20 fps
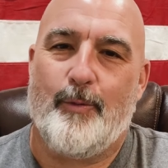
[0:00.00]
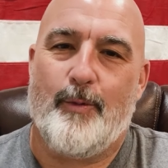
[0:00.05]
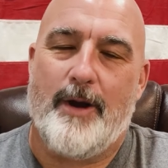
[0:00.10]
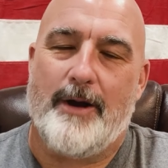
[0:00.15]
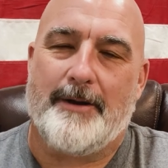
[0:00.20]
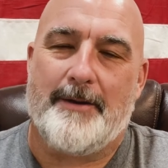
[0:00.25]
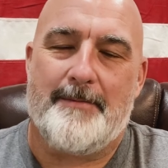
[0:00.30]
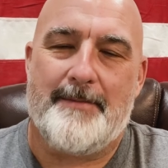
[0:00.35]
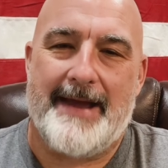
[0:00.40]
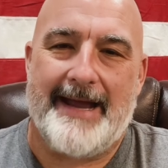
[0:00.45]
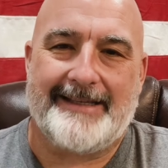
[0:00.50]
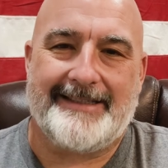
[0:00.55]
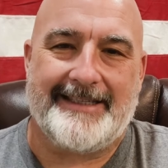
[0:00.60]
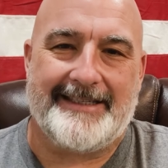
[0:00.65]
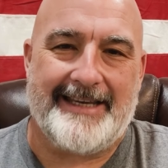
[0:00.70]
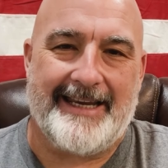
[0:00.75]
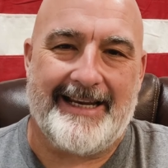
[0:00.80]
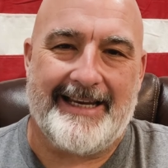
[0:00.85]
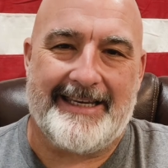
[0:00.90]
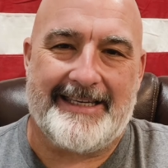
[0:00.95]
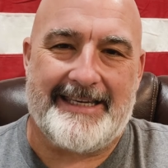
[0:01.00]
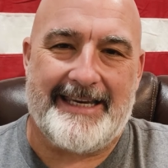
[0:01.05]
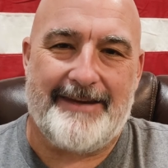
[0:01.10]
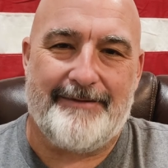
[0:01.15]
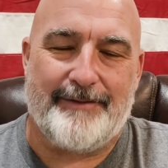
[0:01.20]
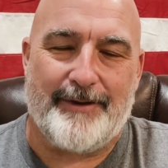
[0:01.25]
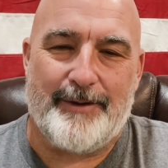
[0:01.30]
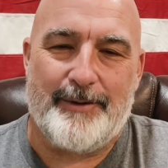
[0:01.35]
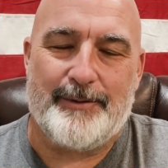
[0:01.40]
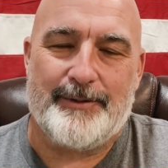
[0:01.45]
welcome back to Daily
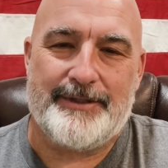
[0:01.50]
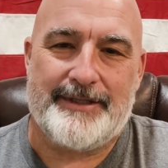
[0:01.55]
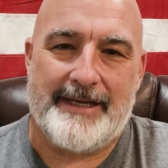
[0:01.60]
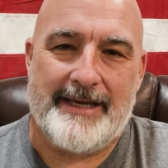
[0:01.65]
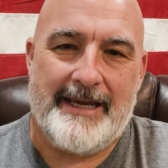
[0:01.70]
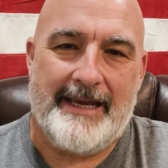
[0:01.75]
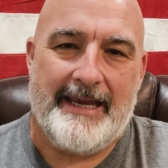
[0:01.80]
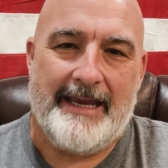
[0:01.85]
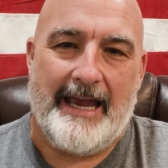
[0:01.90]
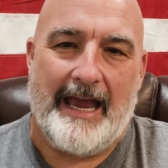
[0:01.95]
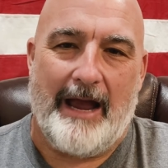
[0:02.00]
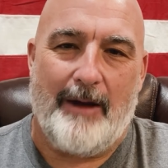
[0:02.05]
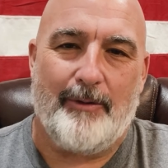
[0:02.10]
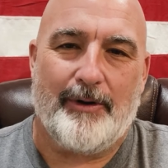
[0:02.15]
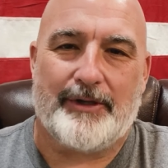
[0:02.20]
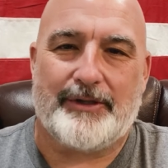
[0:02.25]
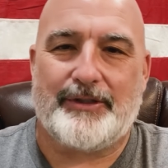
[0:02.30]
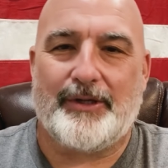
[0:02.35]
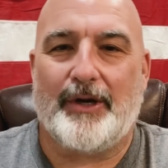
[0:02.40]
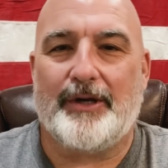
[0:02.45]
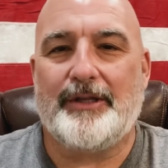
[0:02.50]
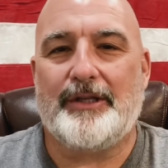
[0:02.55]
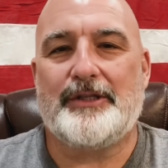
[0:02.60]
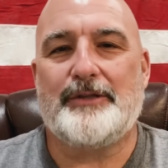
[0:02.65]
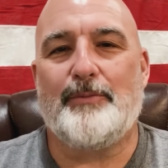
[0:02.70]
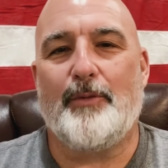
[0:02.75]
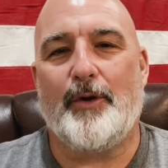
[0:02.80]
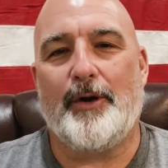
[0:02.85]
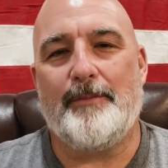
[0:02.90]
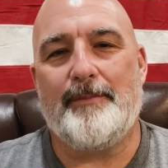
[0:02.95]
Devos. I want to start
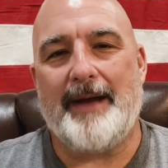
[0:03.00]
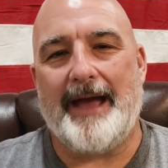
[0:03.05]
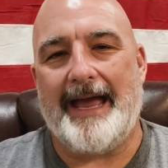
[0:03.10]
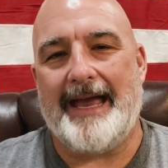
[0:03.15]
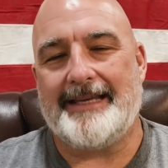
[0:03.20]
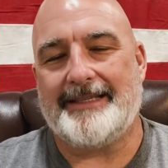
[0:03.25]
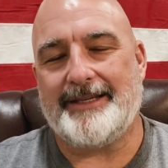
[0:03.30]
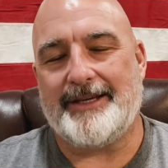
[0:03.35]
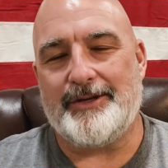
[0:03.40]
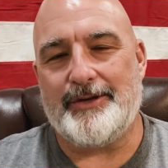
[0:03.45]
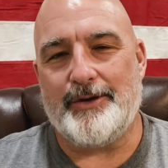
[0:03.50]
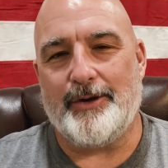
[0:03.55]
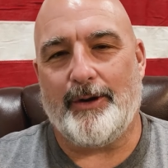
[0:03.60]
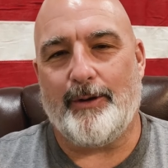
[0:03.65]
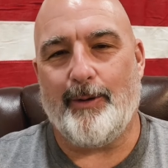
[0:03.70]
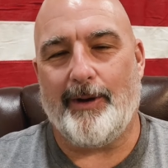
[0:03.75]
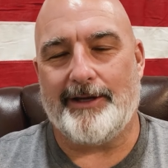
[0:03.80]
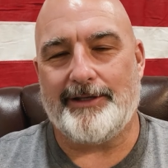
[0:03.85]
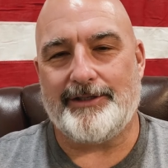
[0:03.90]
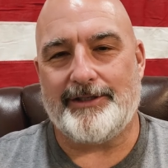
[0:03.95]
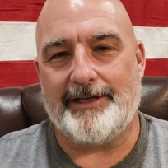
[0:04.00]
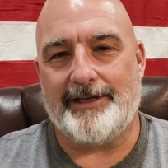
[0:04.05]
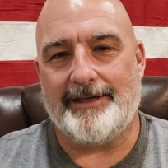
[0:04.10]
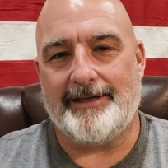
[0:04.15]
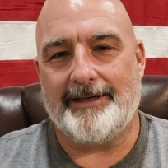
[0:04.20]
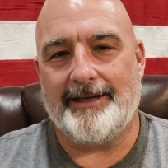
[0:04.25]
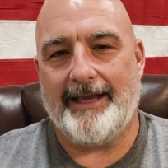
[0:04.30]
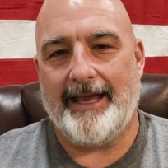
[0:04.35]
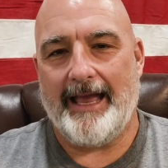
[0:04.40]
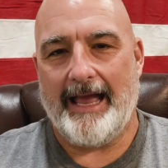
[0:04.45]
this morning by asking you a
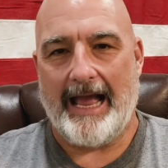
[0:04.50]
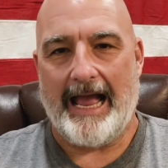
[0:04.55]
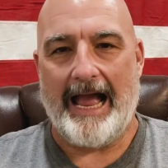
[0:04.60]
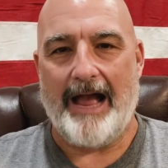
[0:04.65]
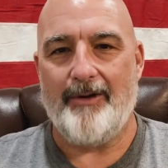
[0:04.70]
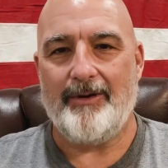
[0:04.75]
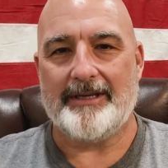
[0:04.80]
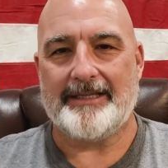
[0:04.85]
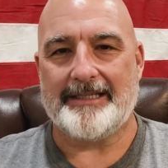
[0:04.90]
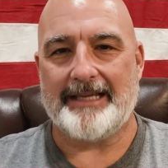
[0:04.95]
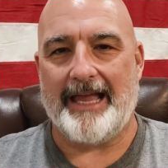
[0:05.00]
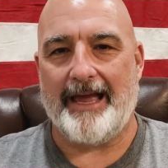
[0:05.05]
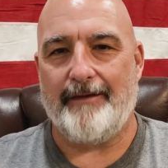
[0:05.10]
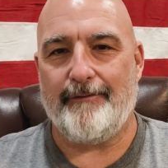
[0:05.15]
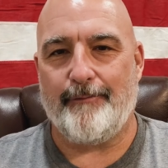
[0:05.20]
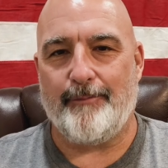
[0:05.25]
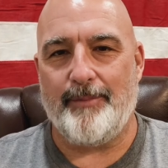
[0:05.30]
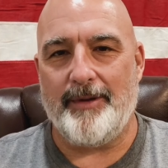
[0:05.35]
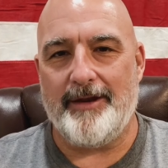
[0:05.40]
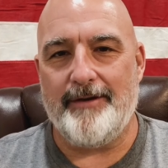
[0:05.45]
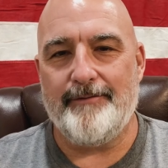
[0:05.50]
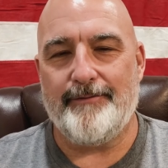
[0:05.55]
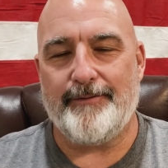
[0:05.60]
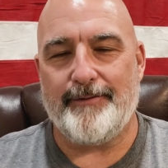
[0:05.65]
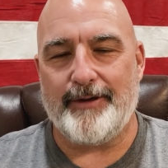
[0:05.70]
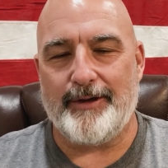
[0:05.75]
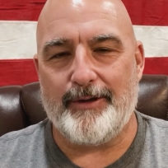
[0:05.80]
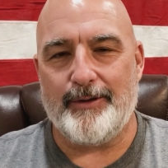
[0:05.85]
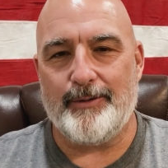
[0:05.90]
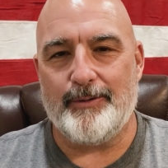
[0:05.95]
question. How has life been
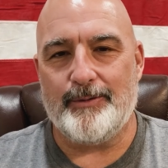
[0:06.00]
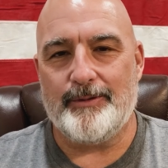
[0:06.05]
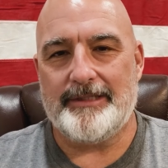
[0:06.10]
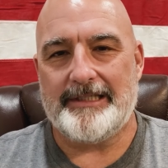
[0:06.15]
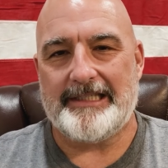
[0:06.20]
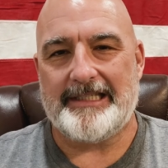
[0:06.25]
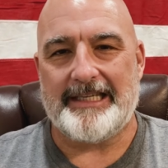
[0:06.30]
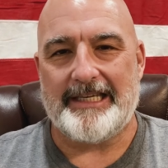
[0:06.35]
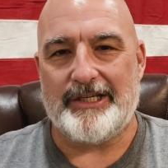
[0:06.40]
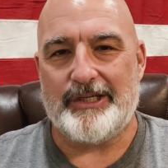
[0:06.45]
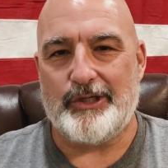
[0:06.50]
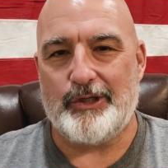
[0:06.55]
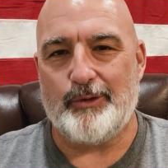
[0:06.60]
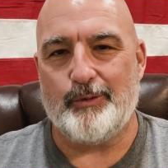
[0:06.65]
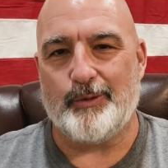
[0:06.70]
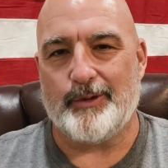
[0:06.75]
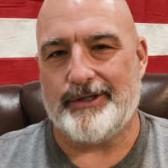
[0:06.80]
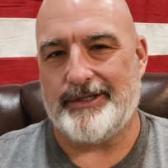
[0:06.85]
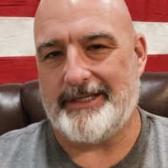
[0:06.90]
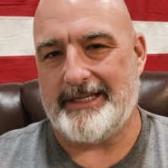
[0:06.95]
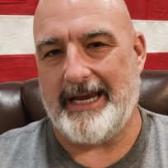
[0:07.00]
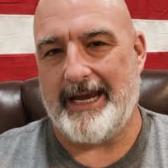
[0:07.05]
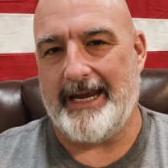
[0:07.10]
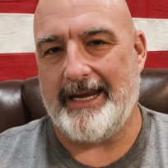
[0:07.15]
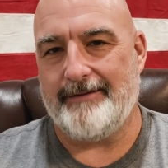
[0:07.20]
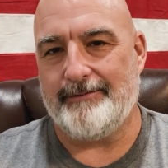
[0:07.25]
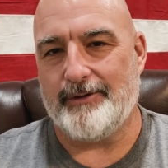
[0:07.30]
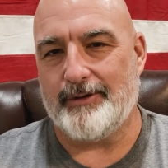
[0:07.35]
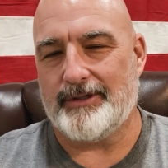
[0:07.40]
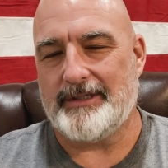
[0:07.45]
for you since you were
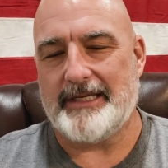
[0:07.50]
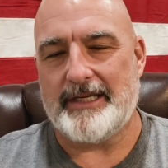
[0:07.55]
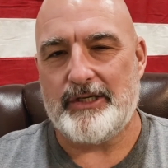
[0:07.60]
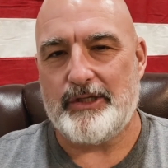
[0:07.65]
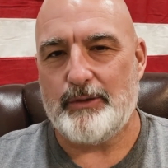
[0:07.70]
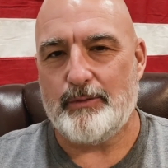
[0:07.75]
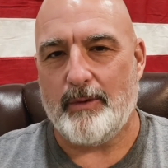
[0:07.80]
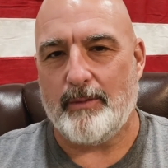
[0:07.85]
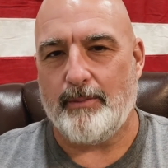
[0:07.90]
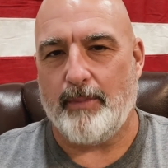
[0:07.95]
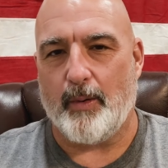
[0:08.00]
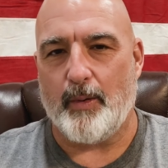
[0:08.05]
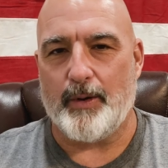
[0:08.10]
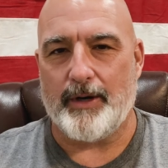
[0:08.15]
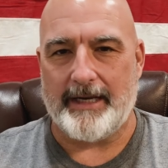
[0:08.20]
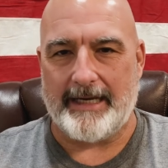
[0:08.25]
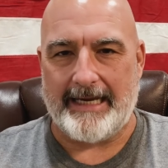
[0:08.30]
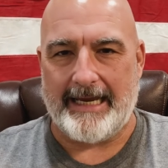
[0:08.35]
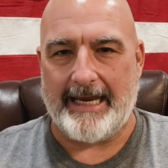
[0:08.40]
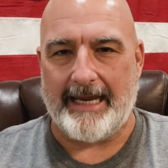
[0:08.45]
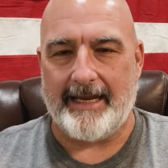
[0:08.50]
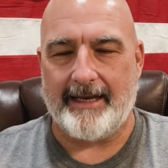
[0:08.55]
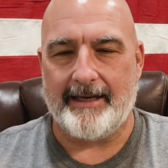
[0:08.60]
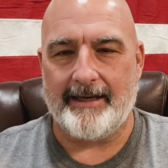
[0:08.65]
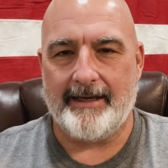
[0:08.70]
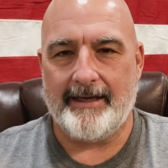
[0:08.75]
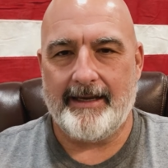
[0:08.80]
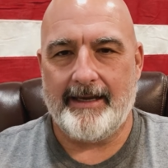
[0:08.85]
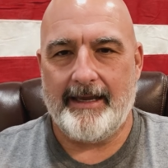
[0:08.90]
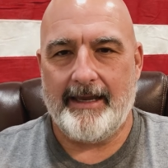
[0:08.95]
saved or since you were born again?